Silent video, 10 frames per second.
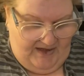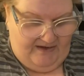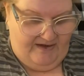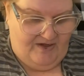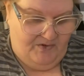
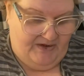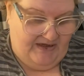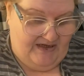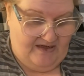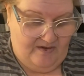And this one
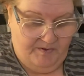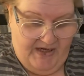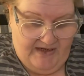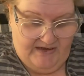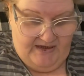is
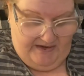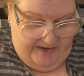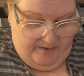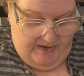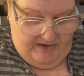Patsy
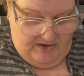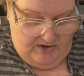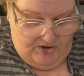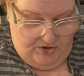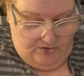Claremont's The
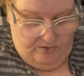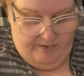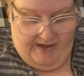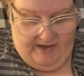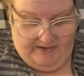Shoe
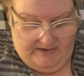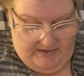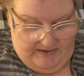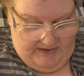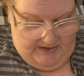
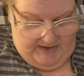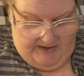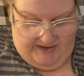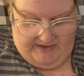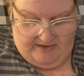Box.
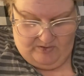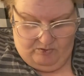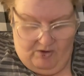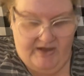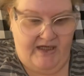And it says
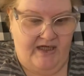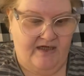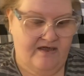Walking in the